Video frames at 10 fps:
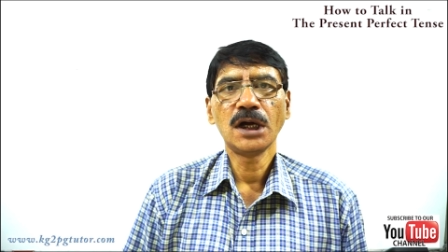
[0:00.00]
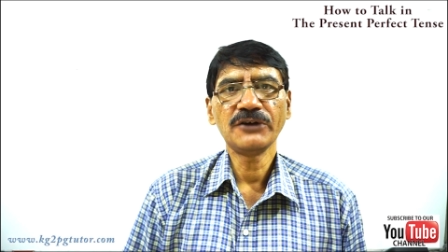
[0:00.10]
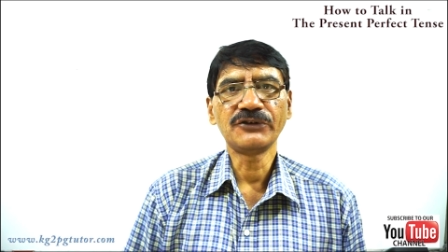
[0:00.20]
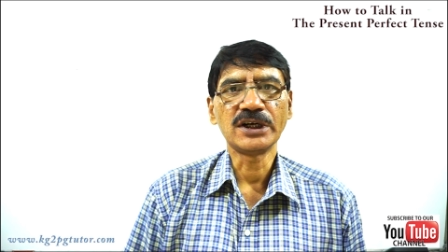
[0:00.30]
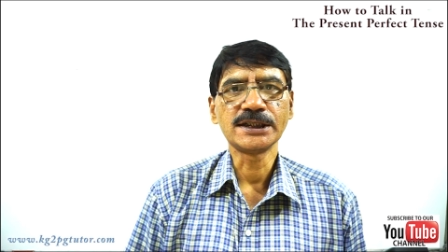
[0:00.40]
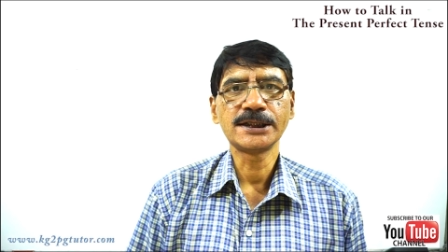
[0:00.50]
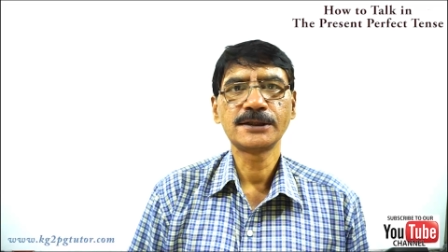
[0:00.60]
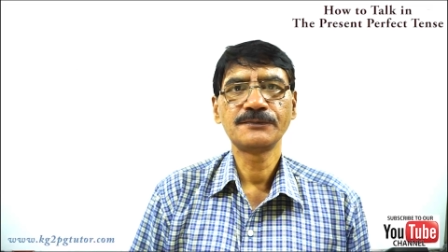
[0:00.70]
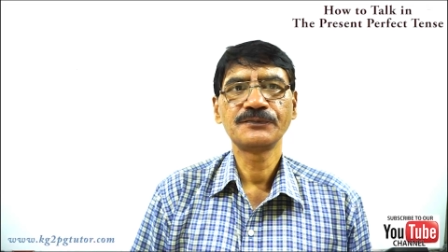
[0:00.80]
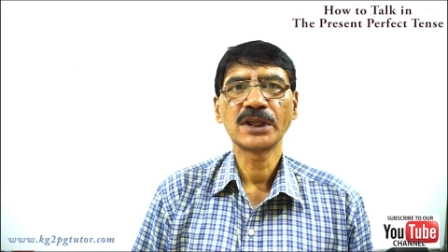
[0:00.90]
Hi
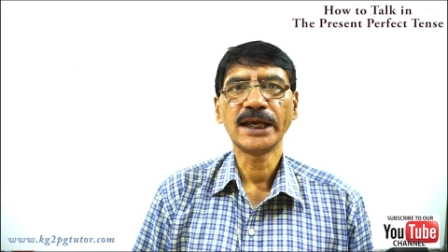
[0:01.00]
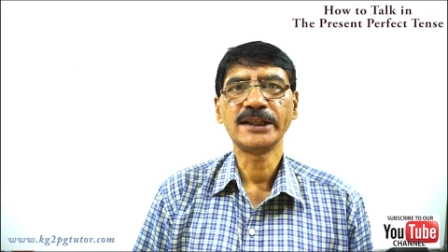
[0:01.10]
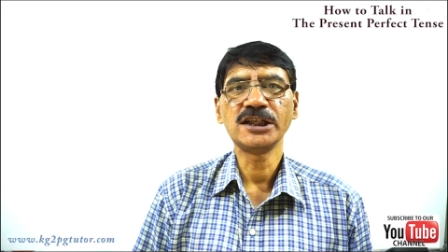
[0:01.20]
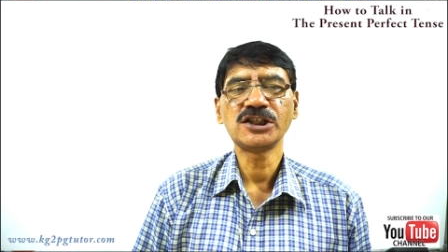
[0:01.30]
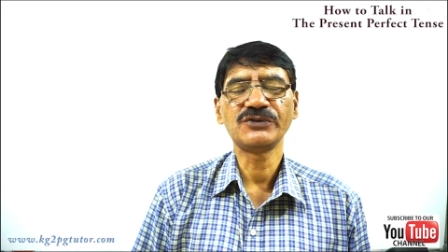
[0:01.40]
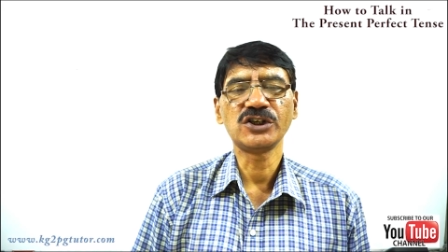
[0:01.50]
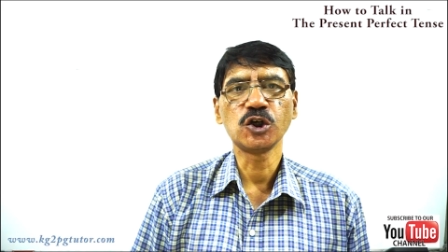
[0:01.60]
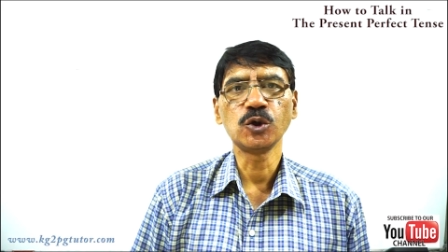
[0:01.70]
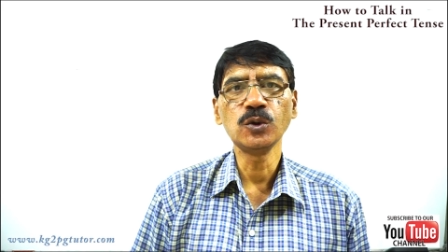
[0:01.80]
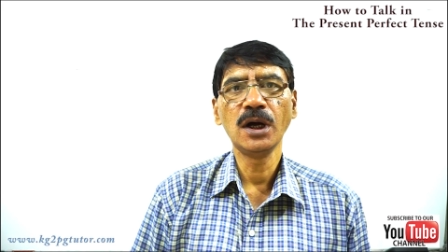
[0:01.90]
friends, in this
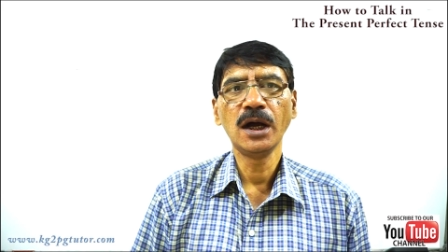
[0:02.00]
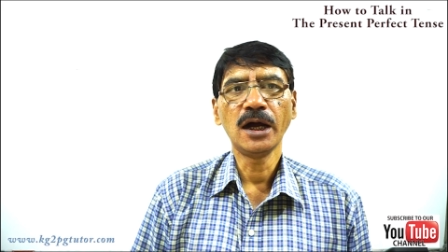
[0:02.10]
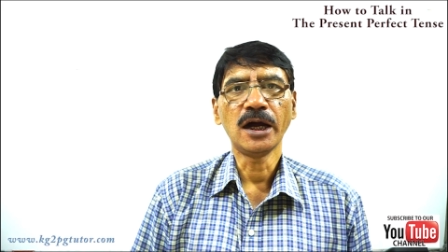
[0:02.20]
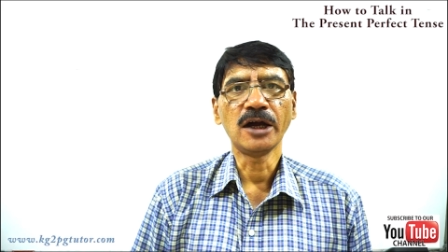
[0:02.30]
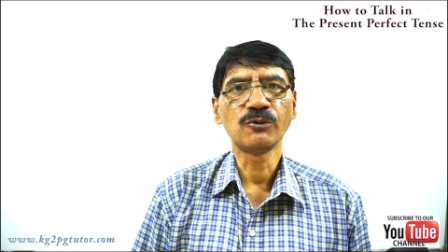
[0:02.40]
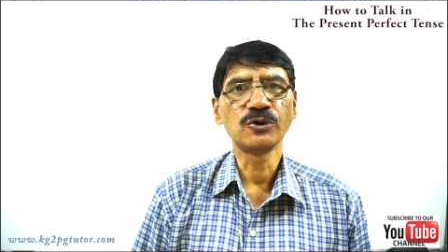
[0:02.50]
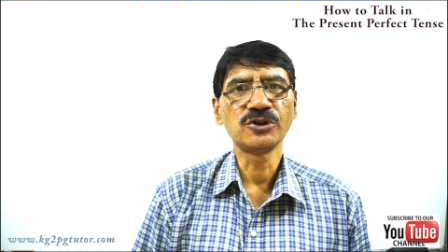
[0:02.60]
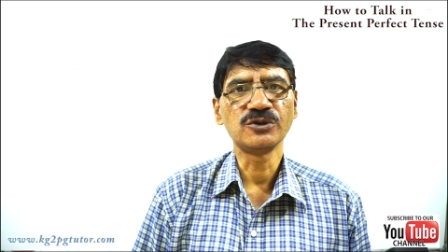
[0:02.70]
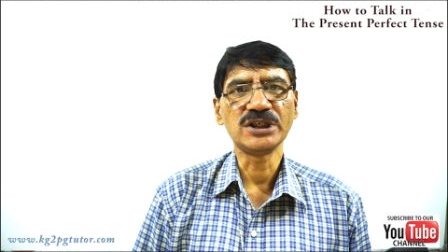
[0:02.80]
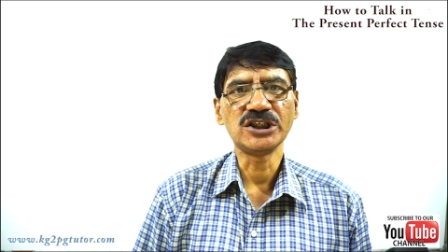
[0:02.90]
video I am going to
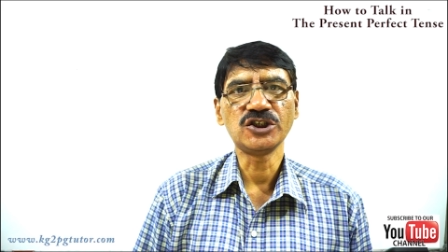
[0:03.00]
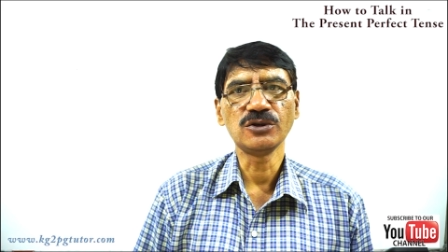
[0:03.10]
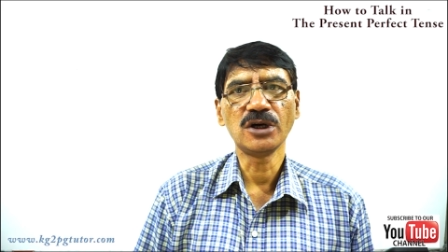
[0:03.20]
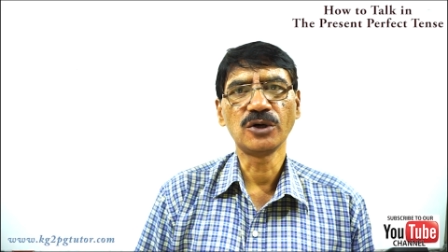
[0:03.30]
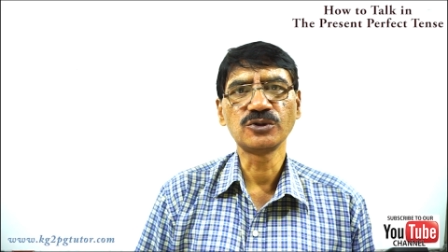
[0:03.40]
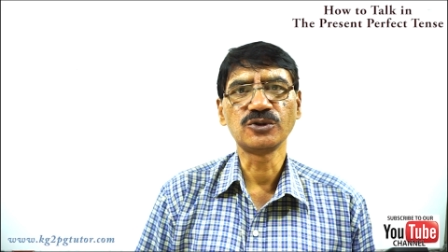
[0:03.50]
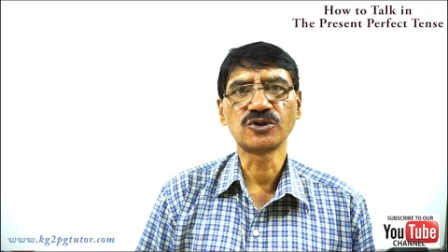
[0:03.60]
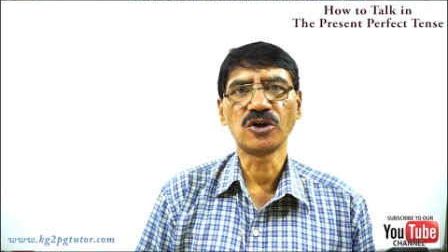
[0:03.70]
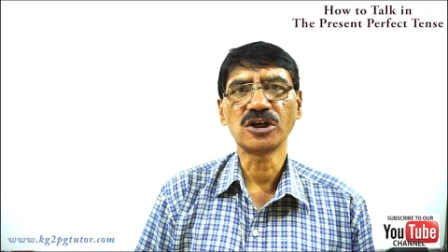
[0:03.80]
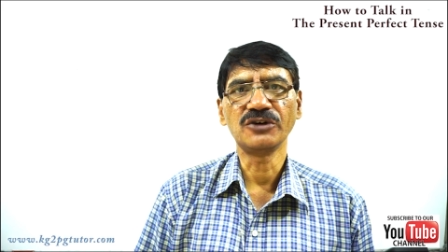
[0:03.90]
teach you how to
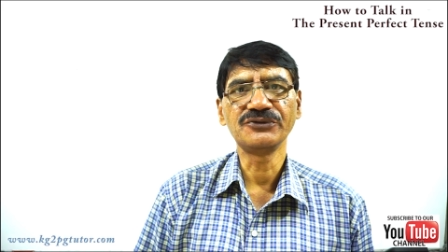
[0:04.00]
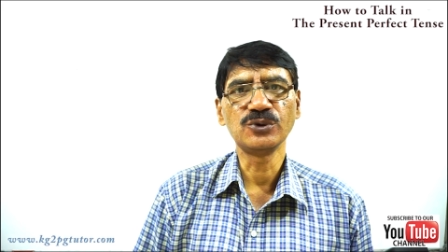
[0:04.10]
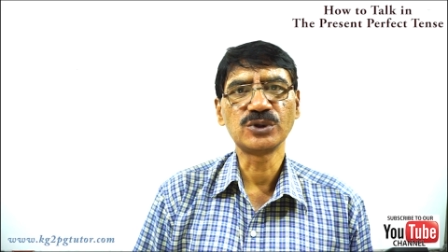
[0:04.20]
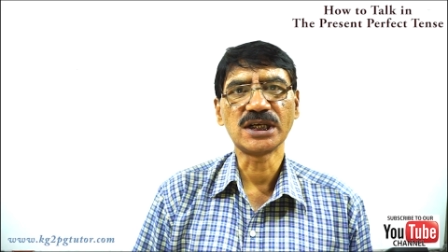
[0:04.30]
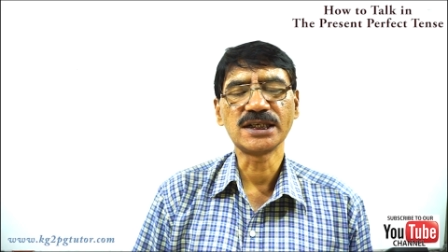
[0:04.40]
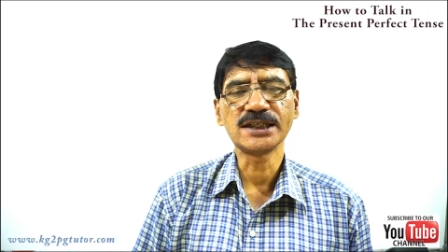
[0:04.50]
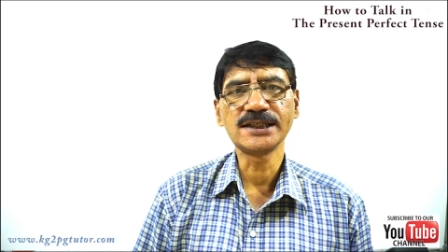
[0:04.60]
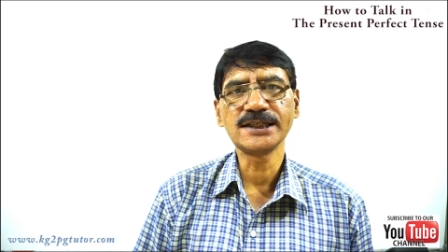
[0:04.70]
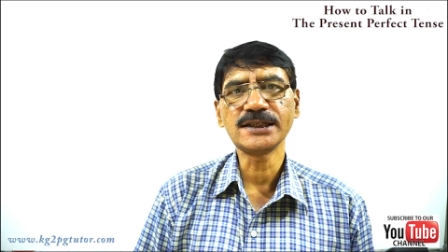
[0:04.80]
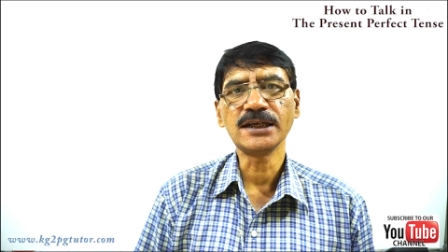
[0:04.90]
talk a few
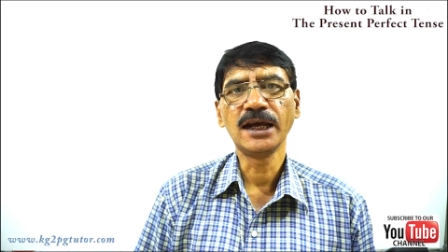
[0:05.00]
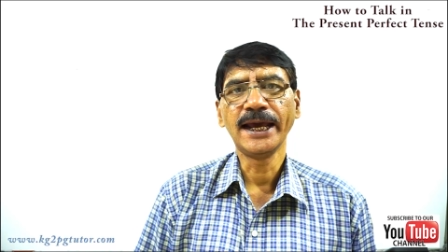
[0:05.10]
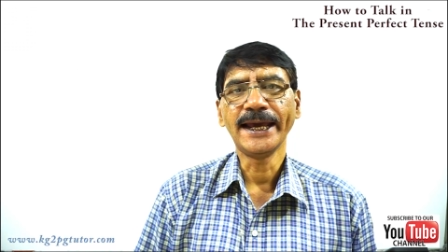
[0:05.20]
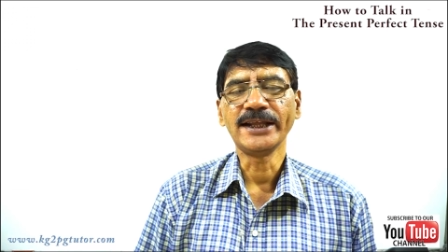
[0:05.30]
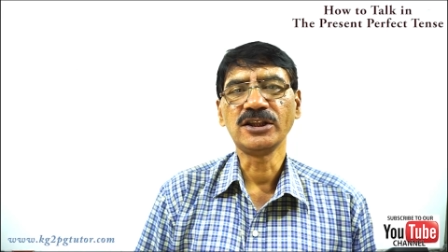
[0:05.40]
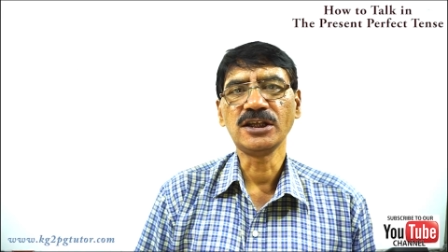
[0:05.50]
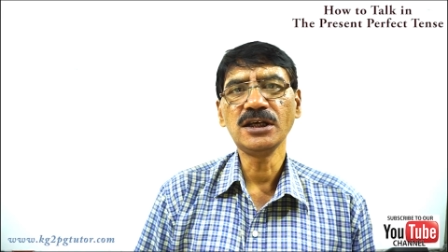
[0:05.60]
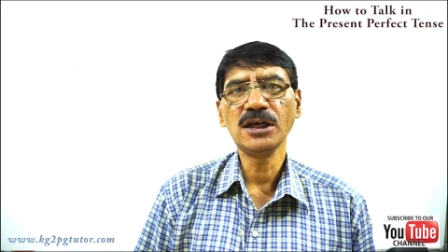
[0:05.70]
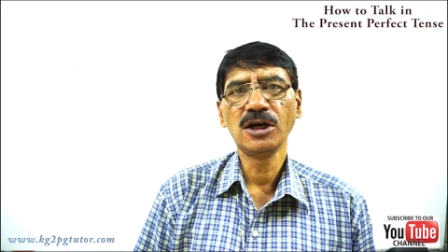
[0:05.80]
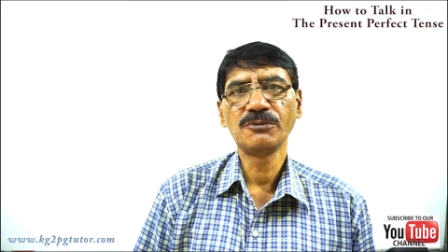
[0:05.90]
sentences in the